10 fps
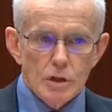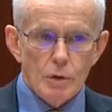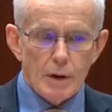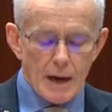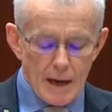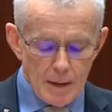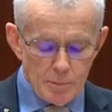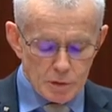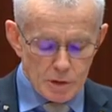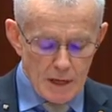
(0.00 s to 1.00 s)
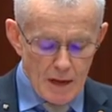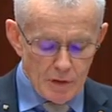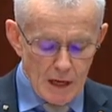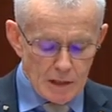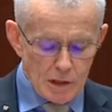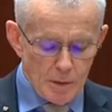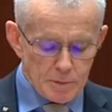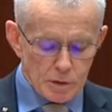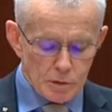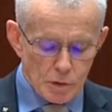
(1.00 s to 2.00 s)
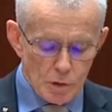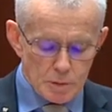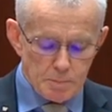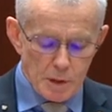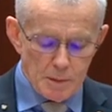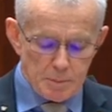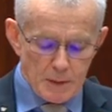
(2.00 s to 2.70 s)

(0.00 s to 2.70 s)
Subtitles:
who are unable to navigate the obstacle course put in